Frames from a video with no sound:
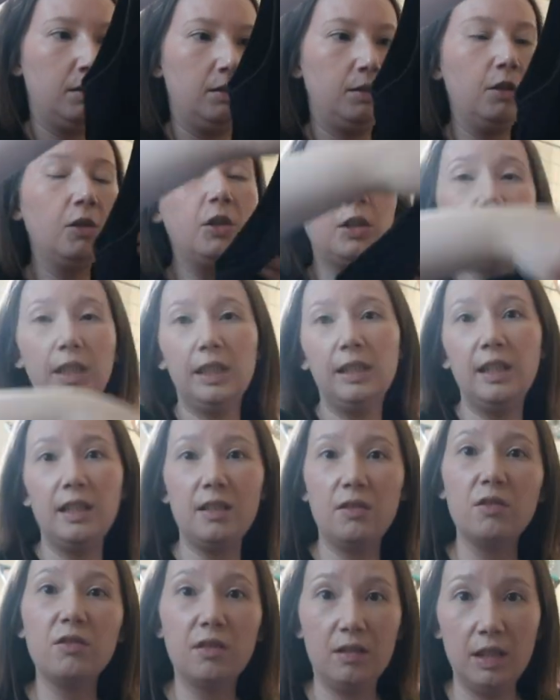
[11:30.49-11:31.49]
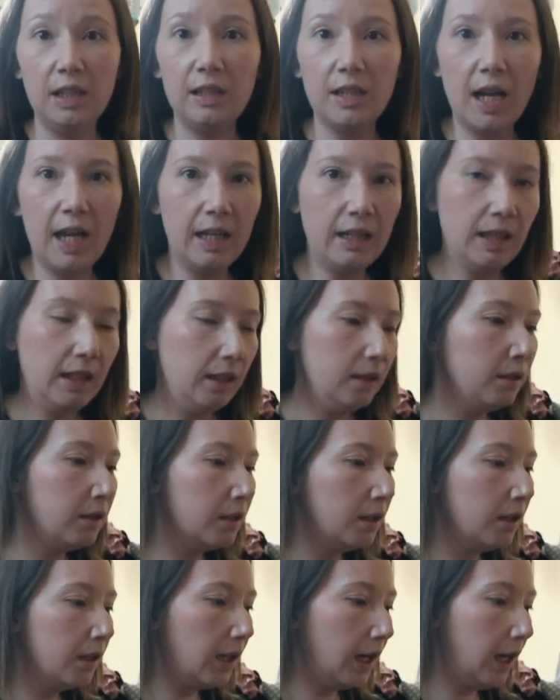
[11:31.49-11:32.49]
Luckily this doesn't need ironing,
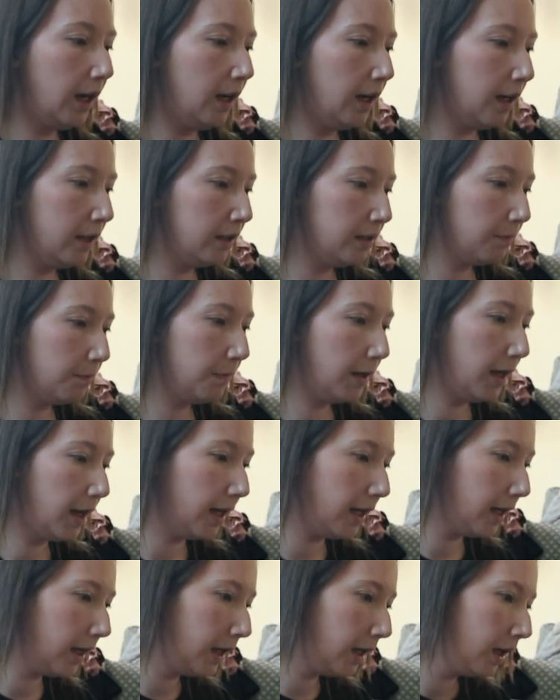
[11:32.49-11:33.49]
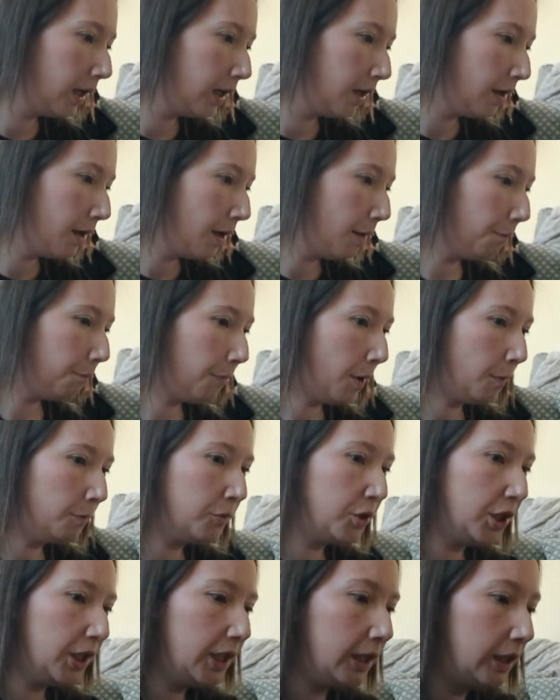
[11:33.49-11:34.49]
and my
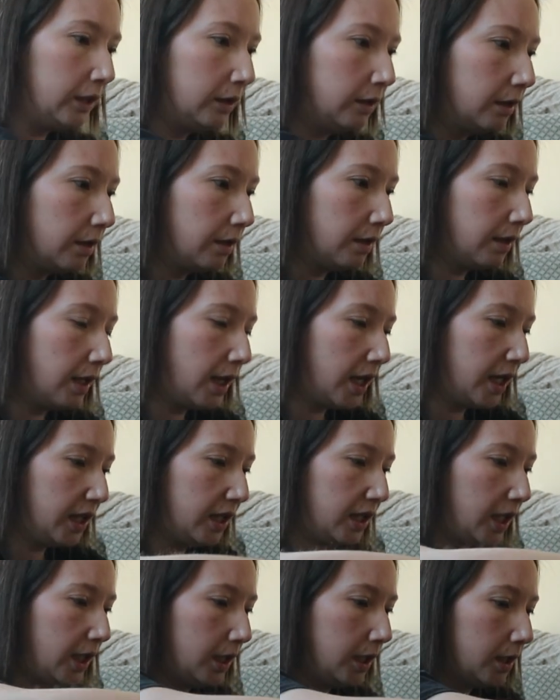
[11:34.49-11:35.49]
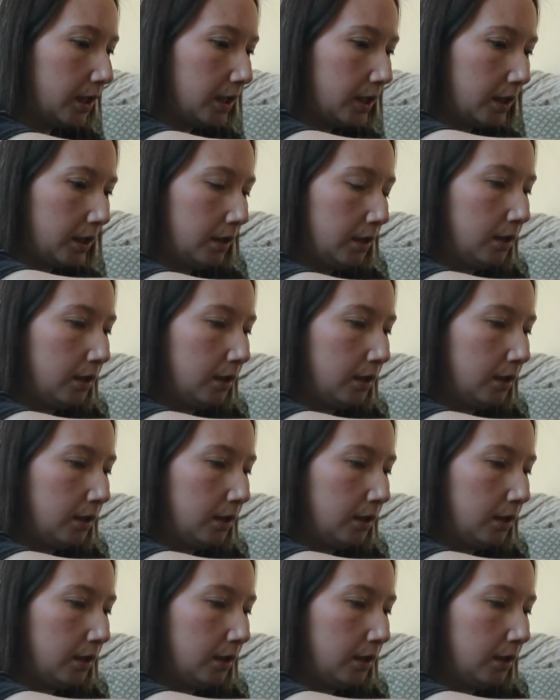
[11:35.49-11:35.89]
mom jeans. I think